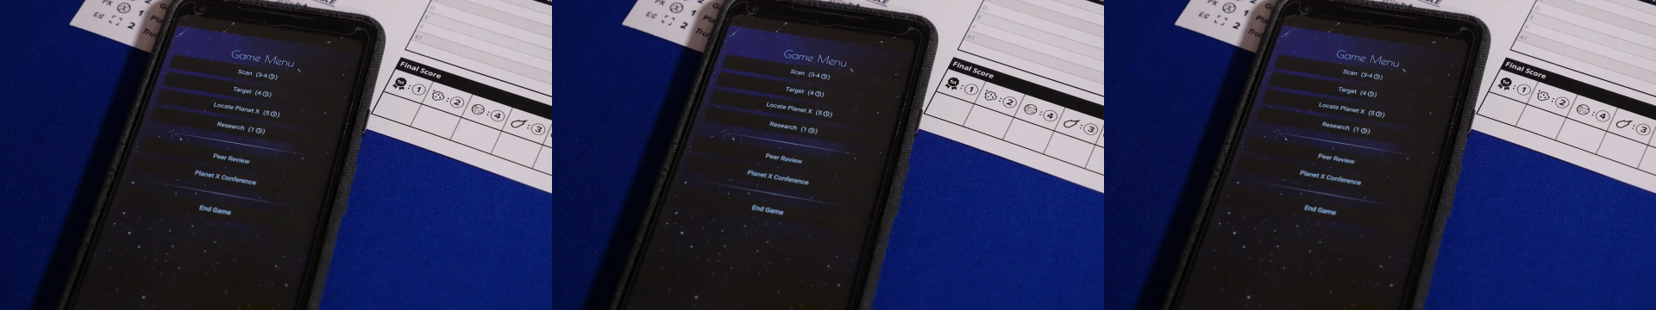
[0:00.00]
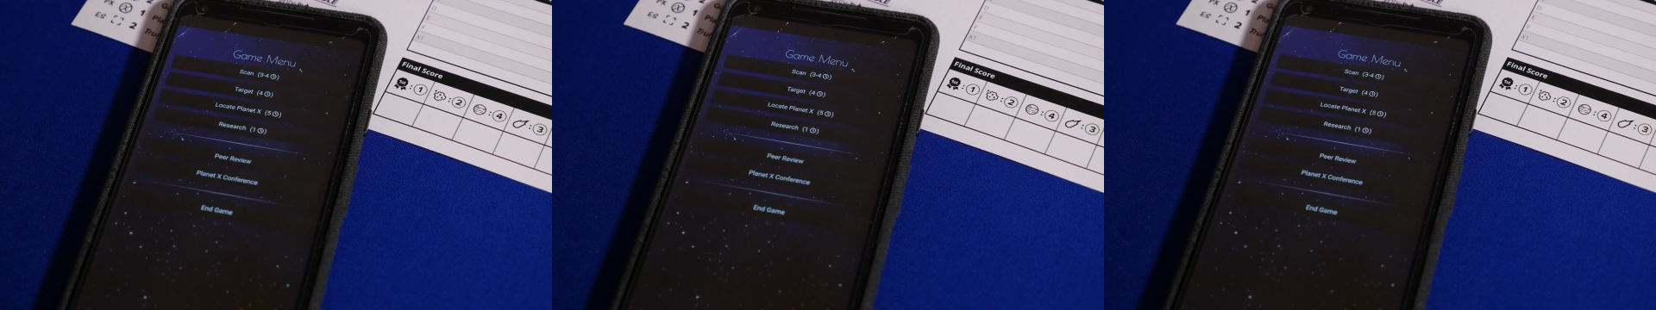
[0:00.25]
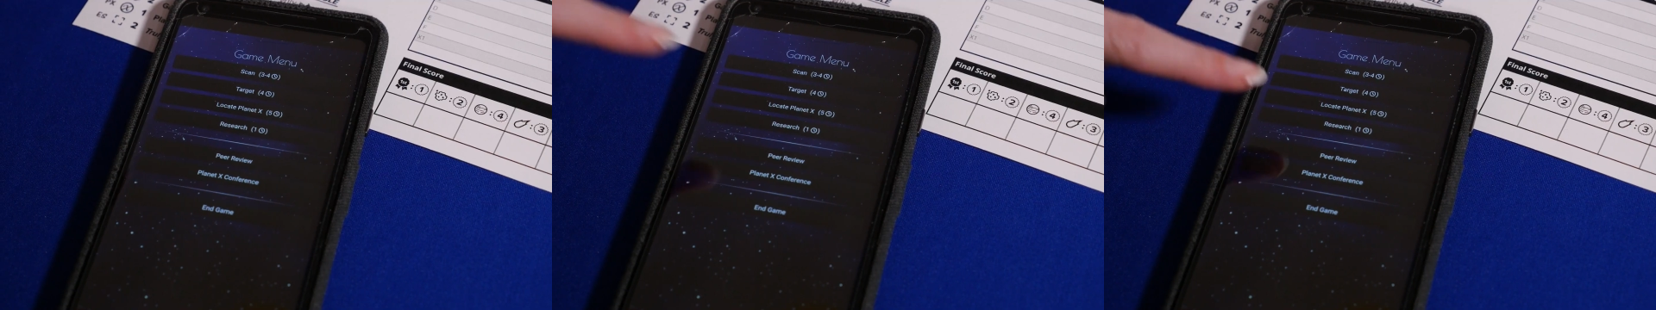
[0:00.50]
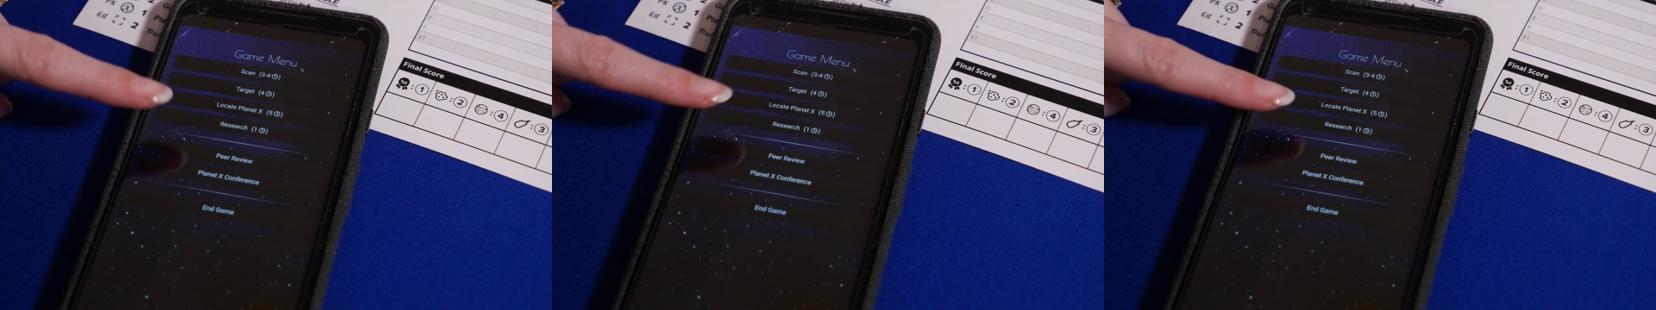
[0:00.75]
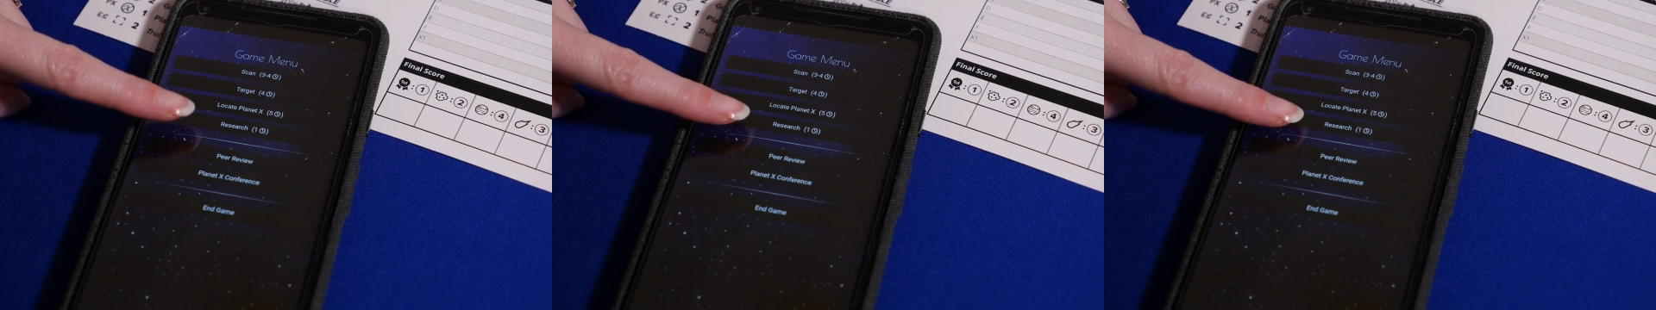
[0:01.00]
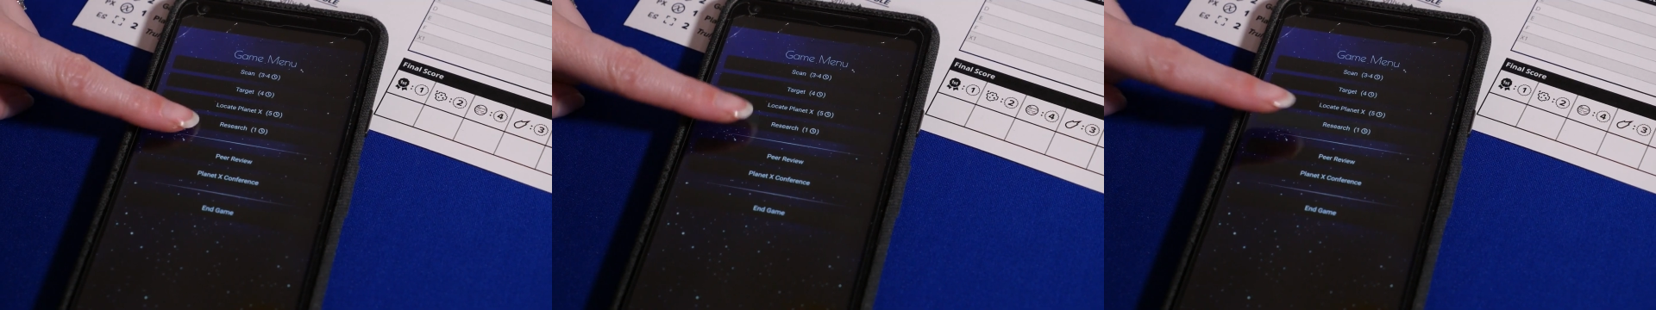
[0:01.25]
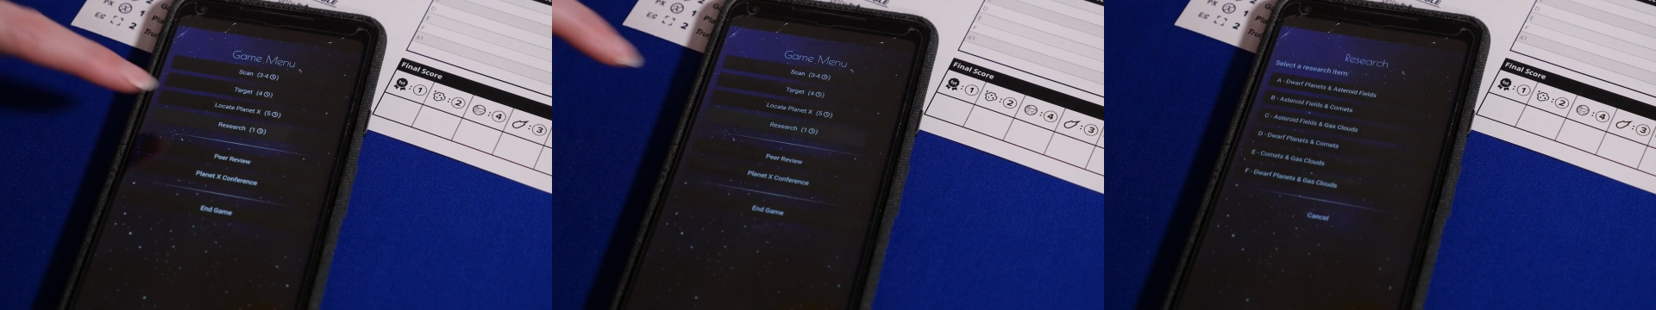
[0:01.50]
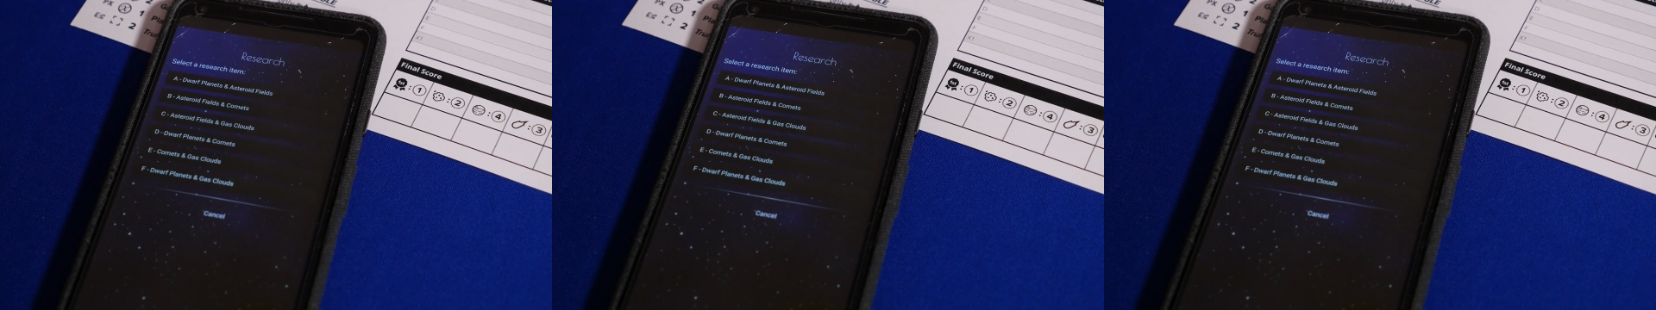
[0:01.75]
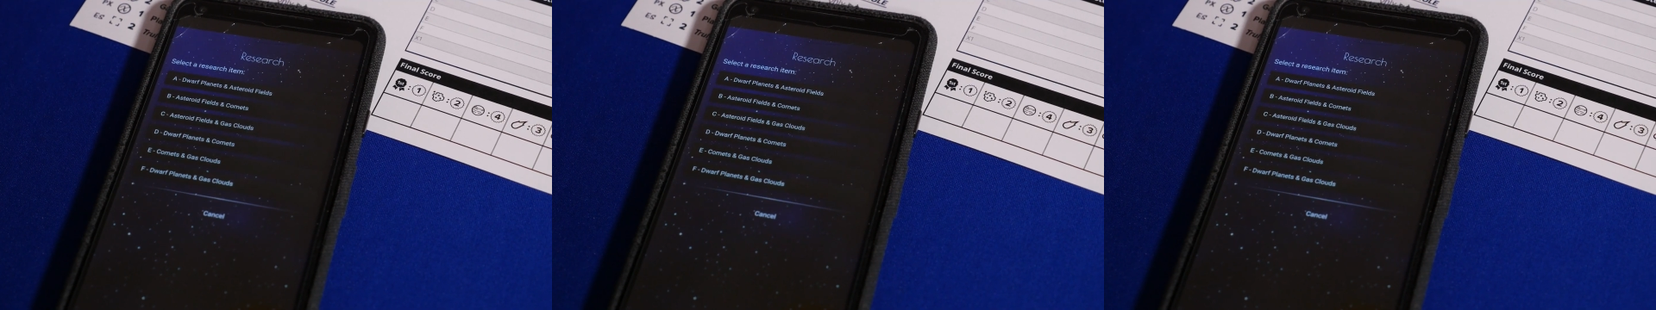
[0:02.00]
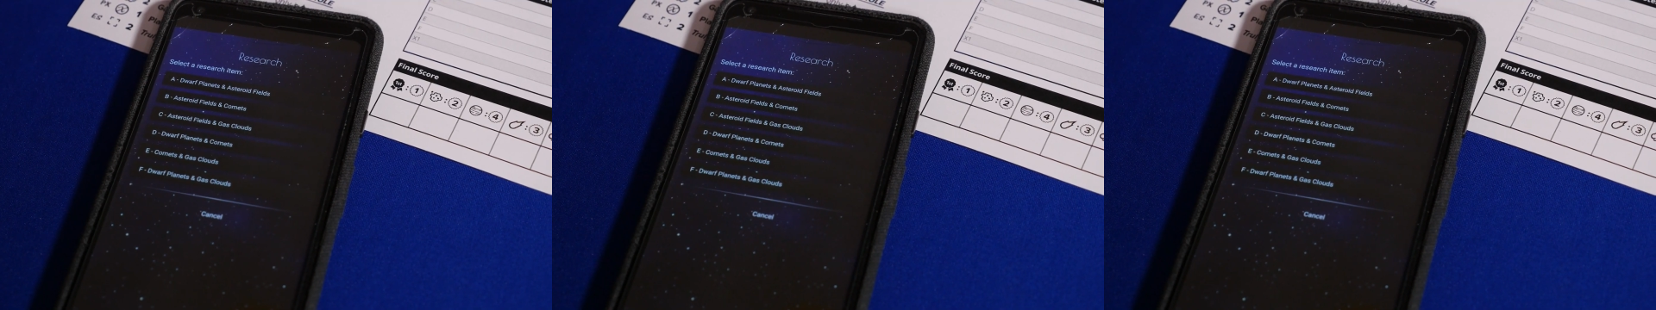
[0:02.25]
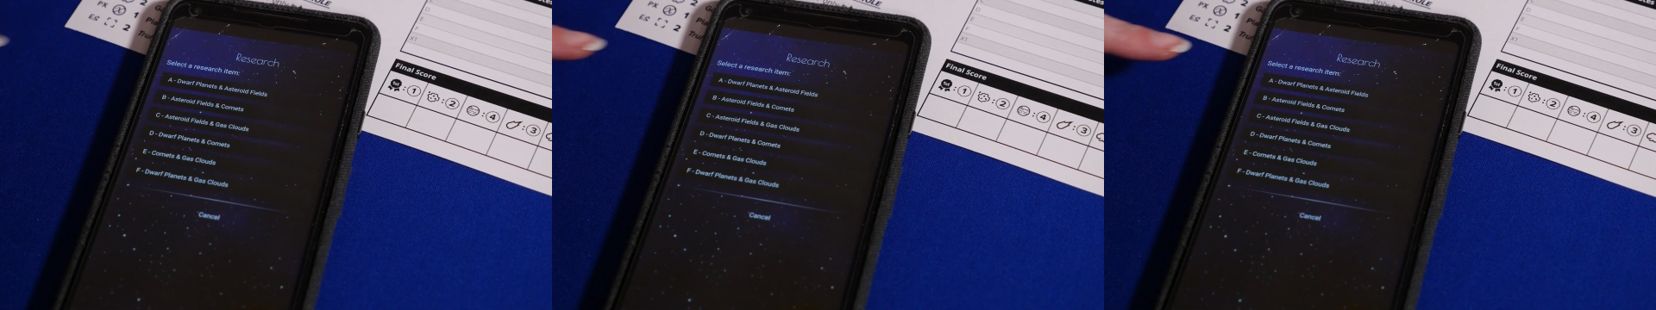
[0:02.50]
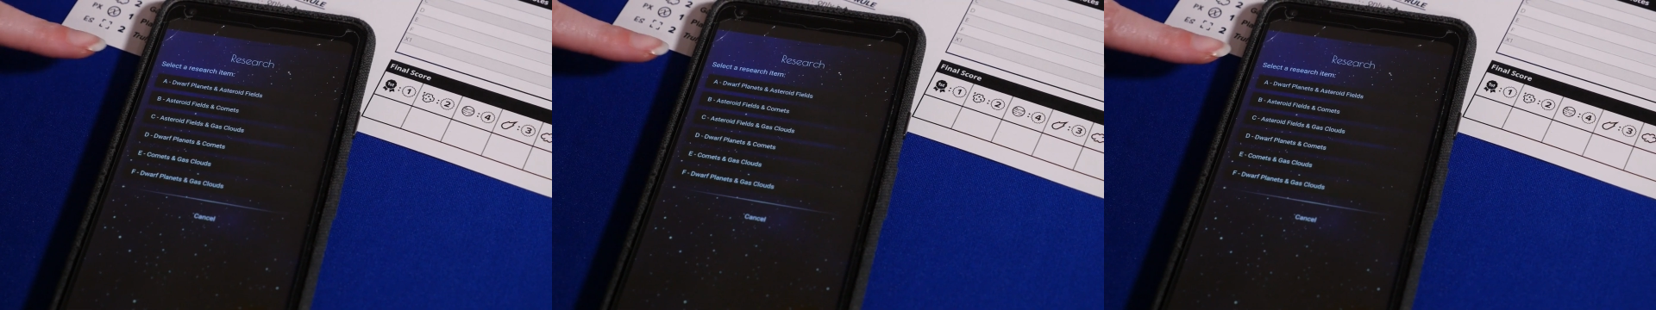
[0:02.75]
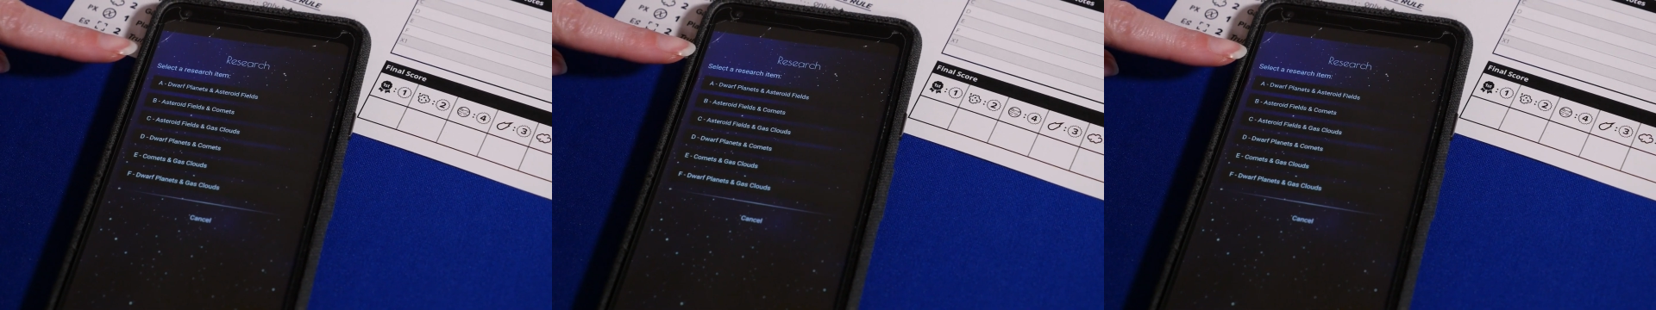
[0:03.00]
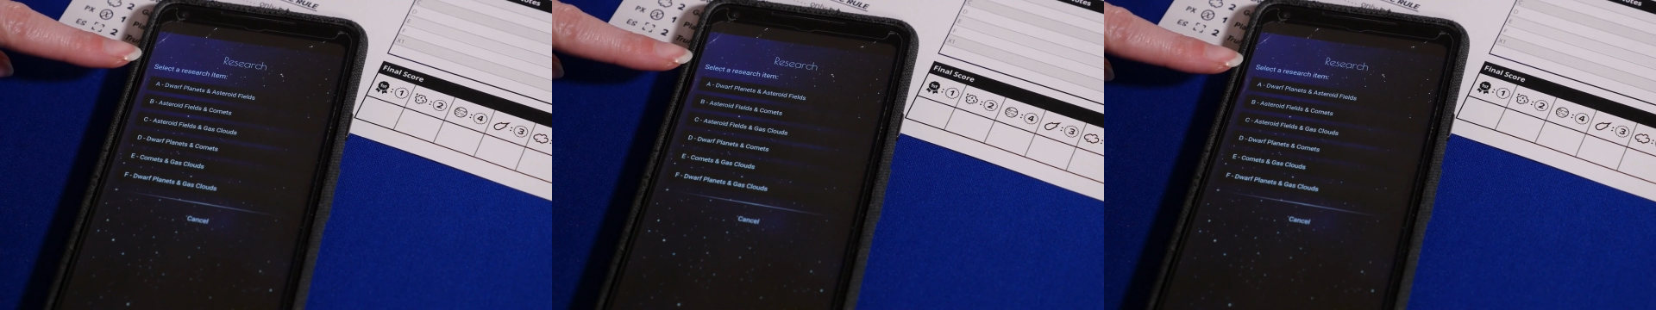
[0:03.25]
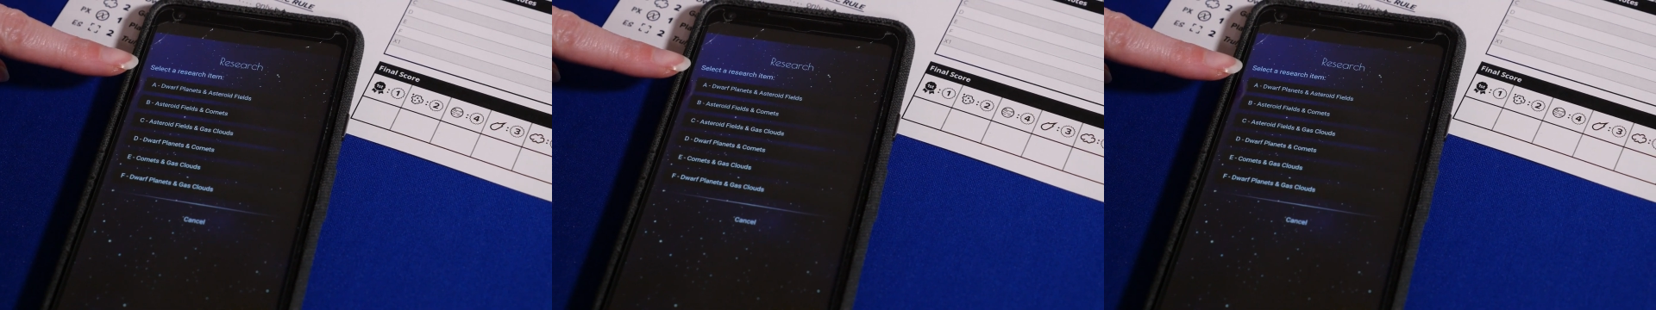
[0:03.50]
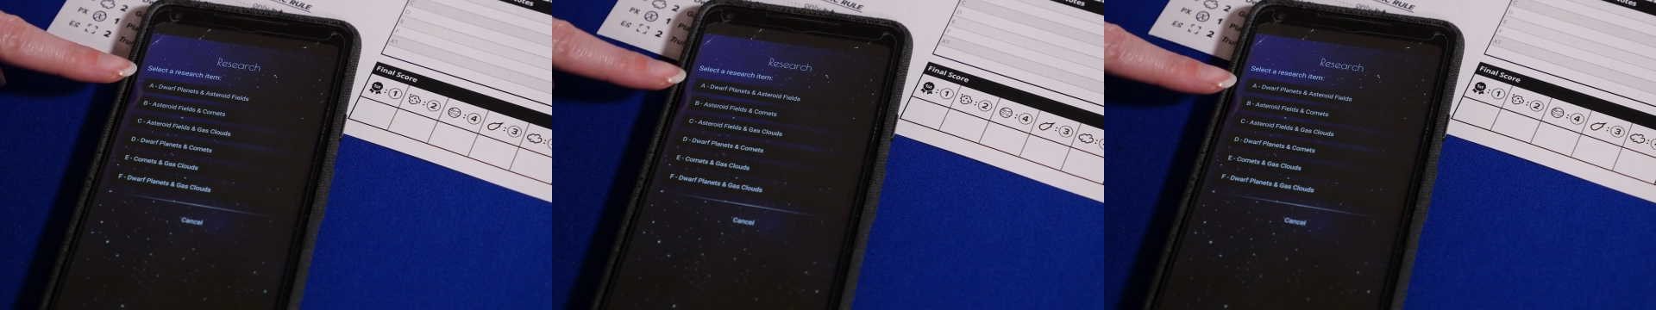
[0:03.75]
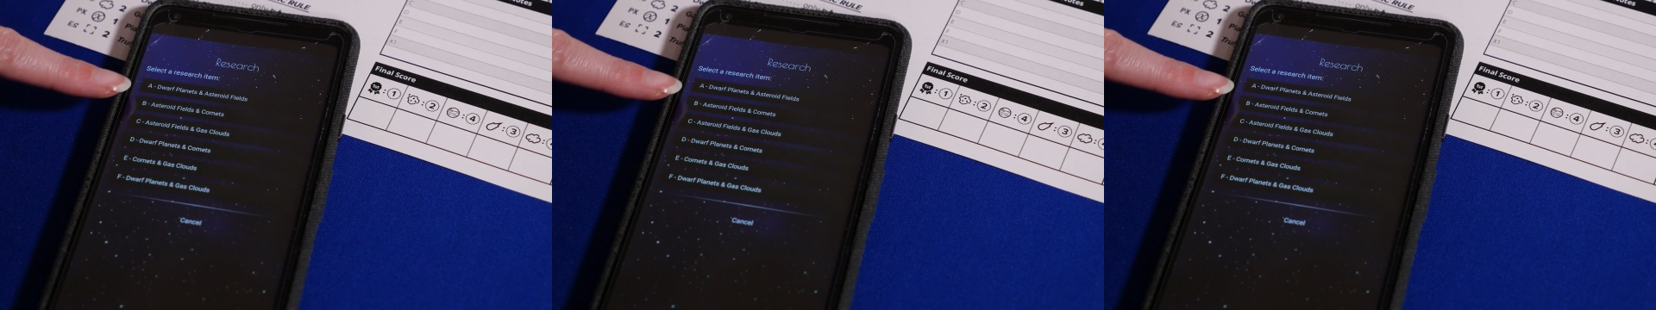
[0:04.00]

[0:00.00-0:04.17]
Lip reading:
(no speaker visible)